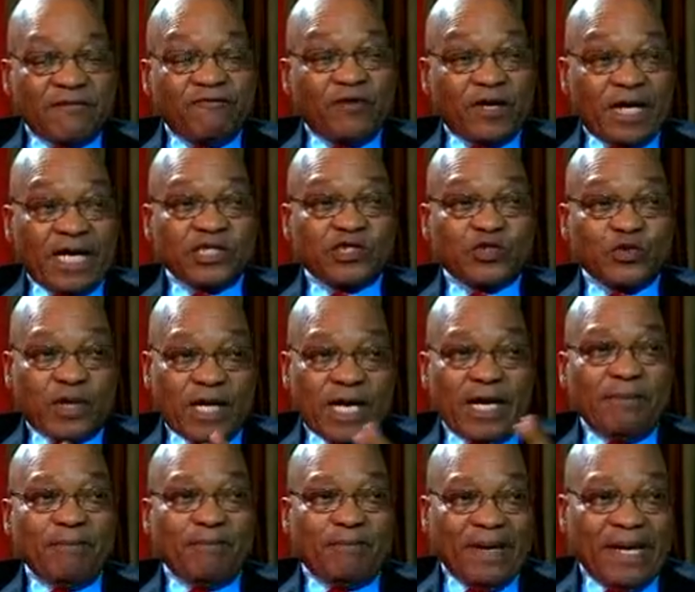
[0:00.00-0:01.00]
For us to
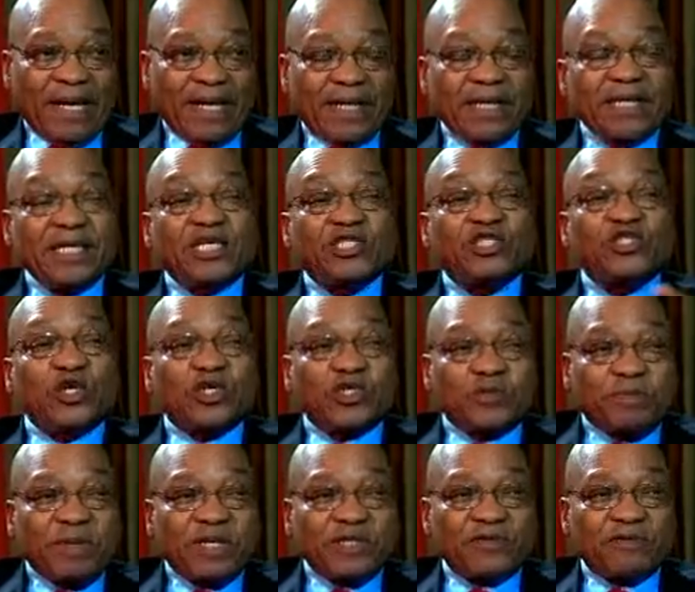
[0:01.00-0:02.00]
come back in a short
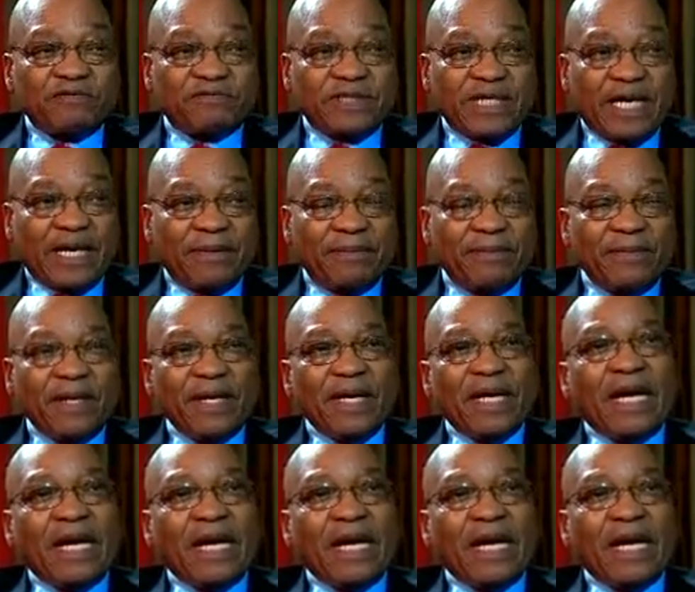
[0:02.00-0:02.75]
space of time,